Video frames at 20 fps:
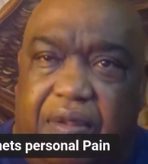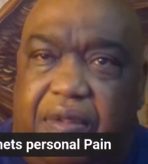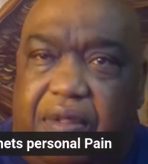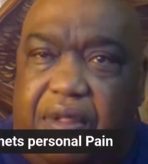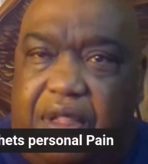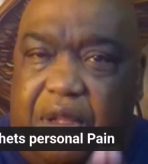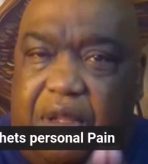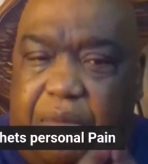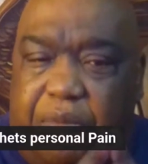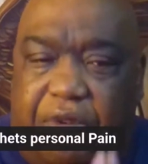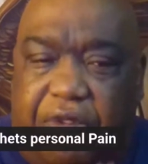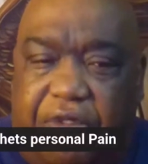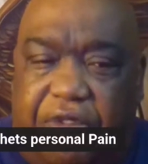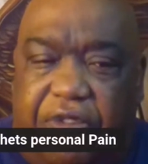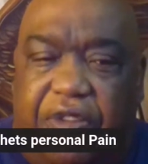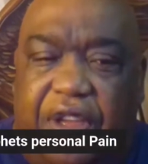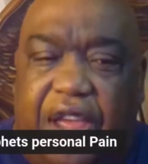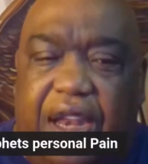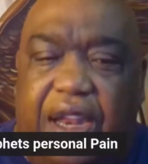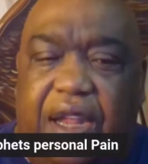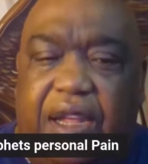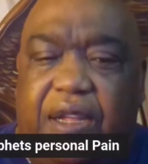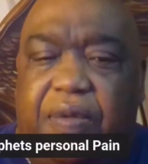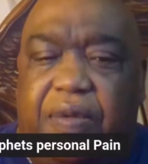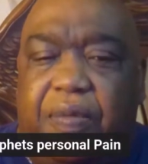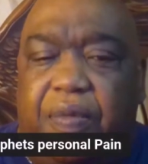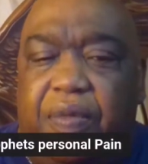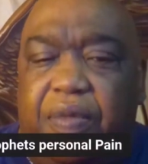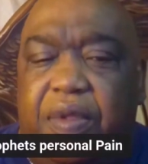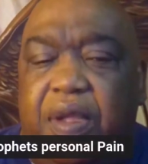the prophetic
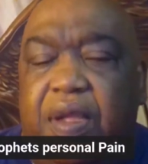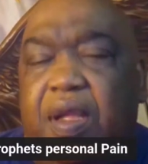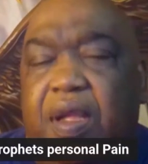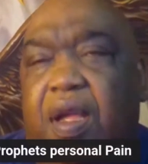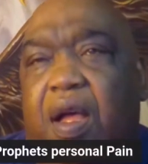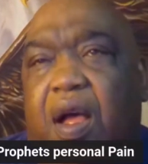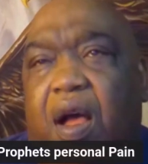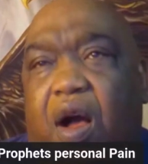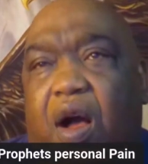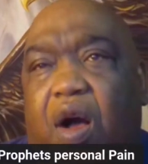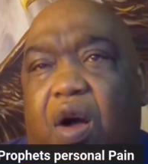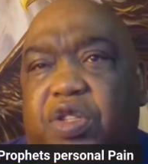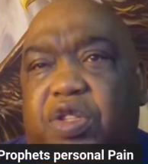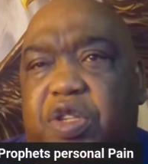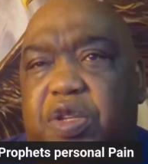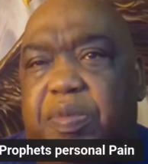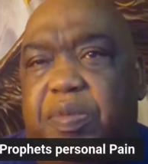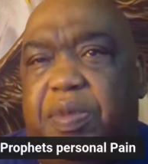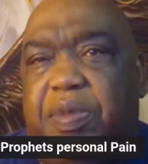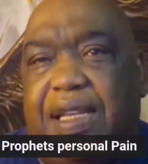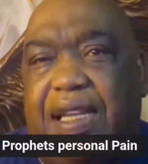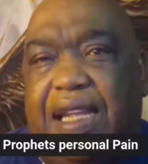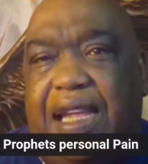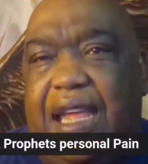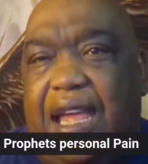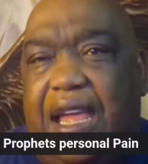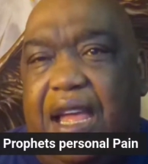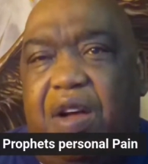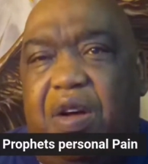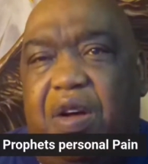ultimately
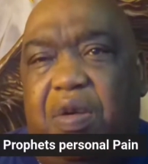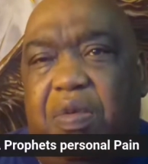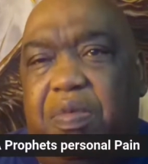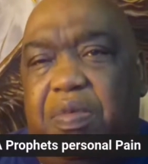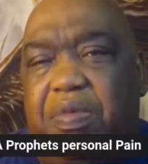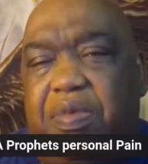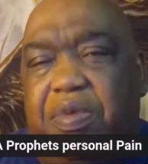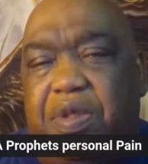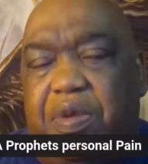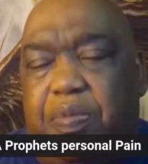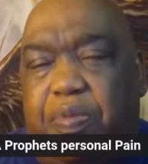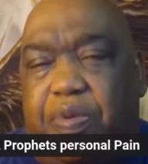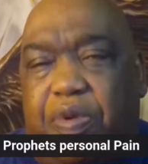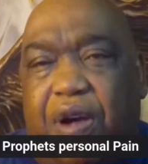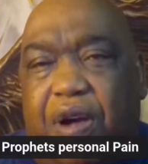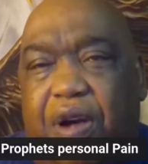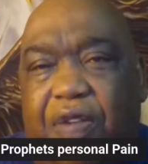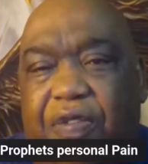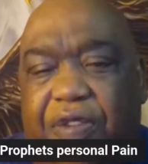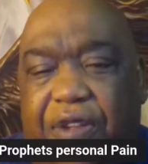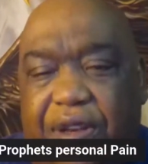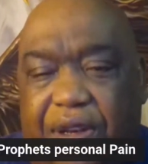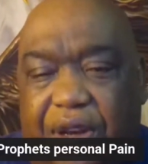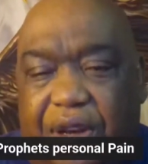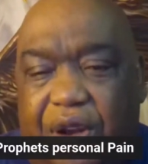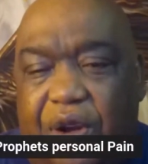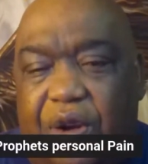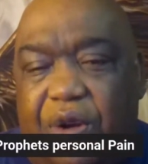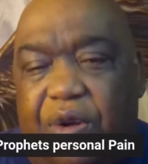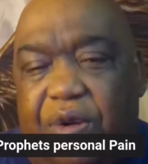help the prophet
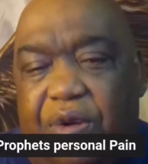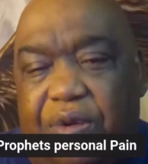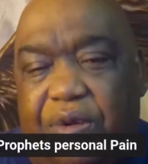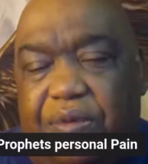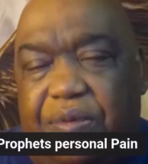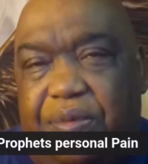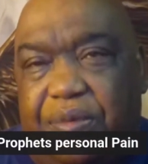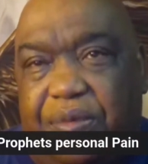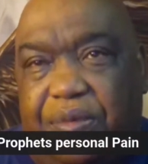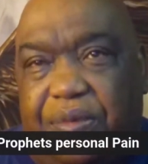learn